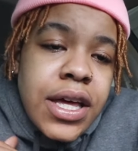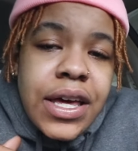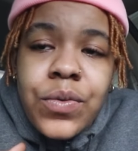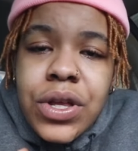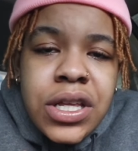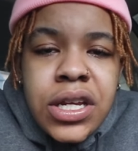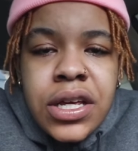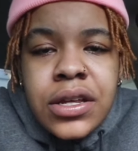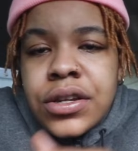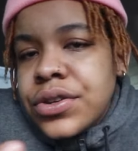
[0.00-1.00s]
It really
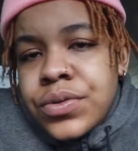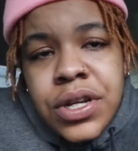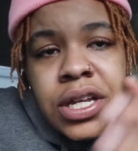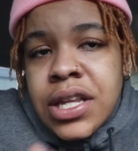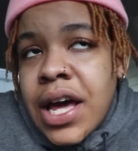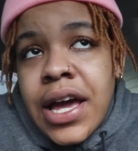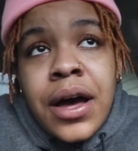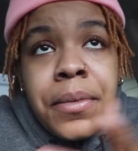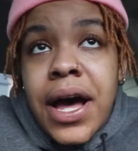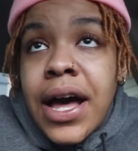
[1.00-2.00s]
didn't do nothing. Like,
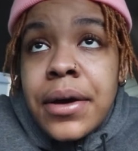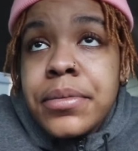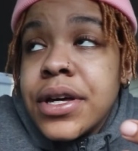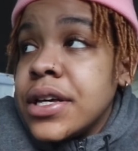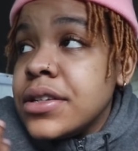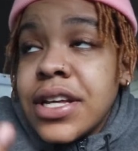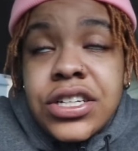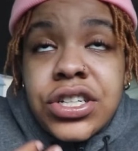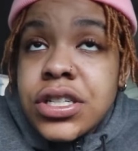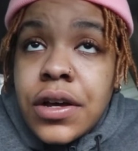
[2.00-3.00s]
I'm high, but
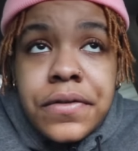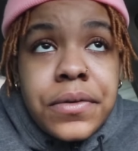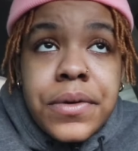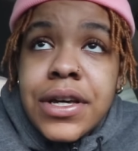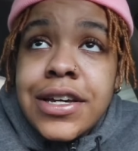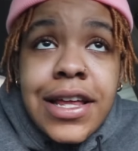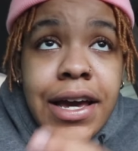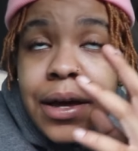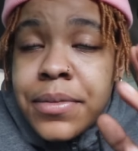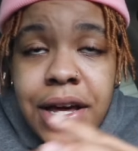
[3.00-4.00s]
that's just off the weed.
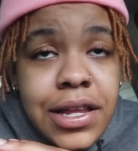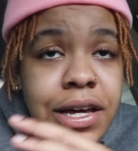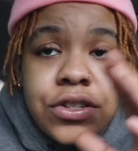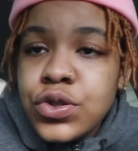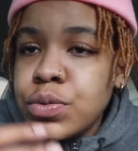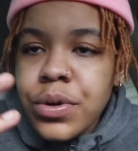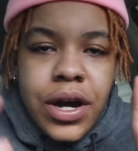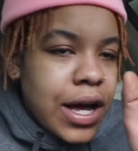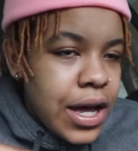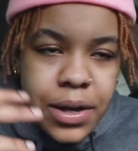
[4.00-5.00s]
Like, I'm not, like, super
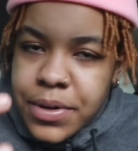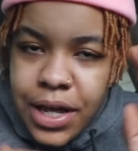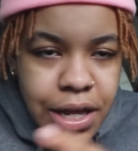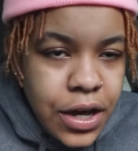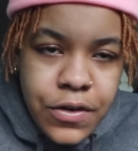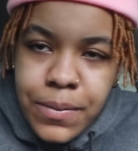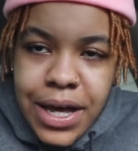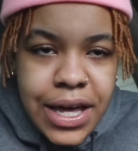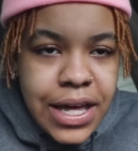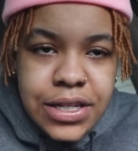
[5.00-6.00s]
high. I'm not, like, off
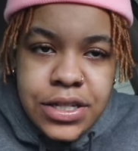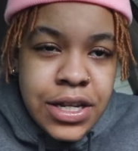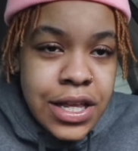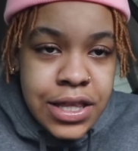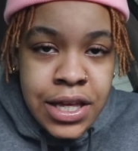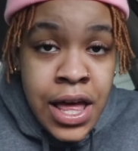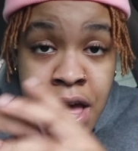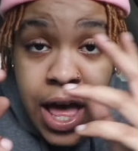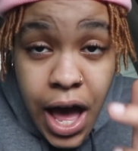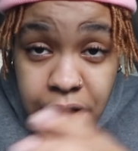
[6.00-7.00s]
my ass or nothing.
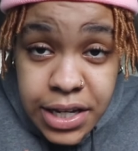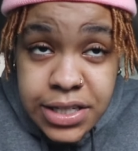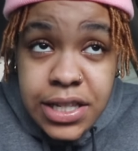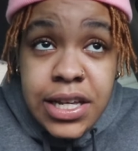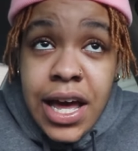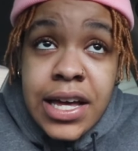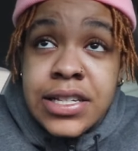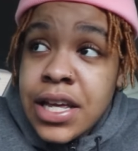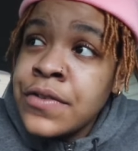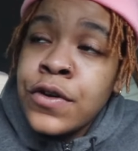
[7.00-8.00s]
Honestly, I could
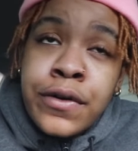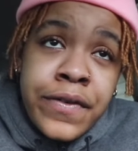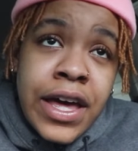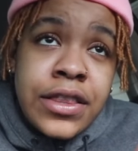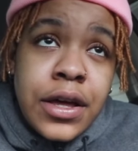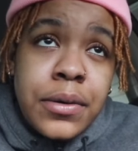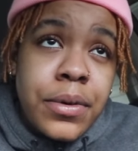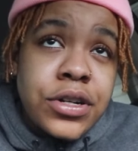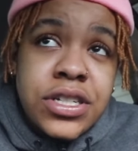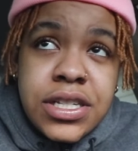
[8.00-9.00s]
say for a fact the
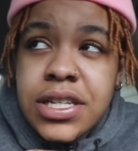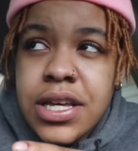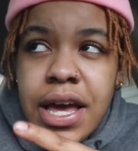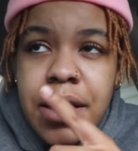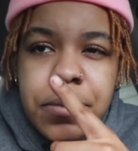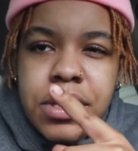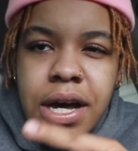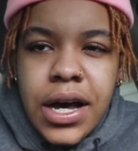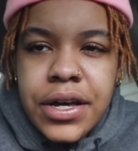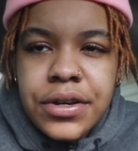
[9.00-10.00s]
emergency had me
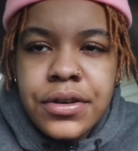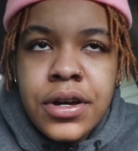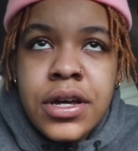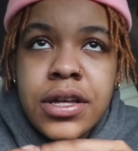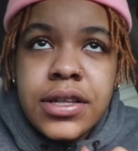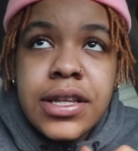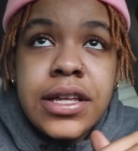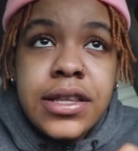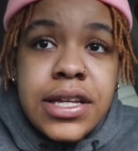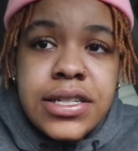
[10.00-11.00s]
higher
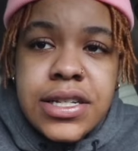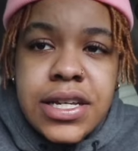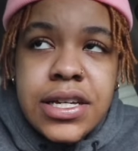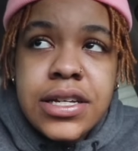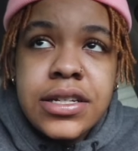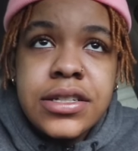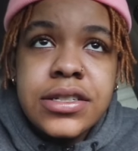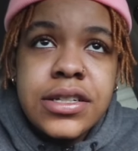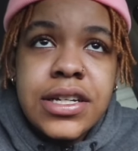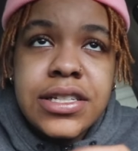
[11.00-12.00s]
than this did.
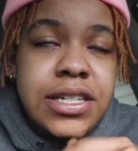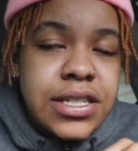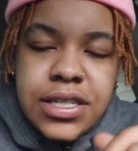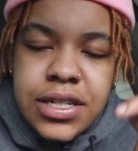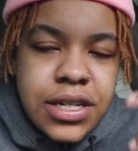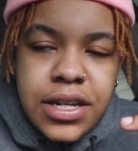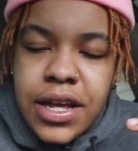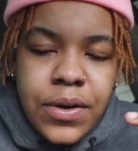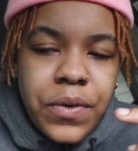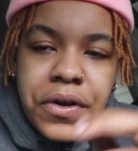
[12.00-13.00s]
Because this shit did
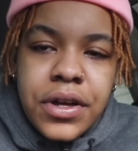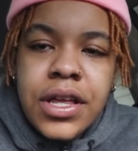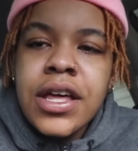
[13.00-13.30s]
not work.